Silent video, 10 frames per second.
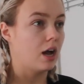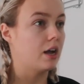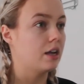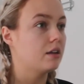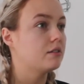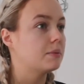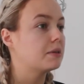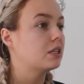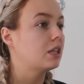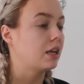I
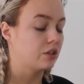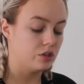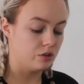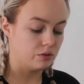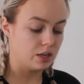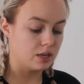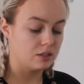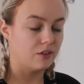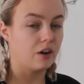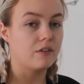typically like to use it.
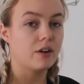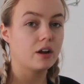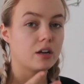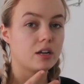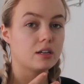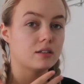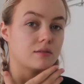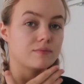It's very, very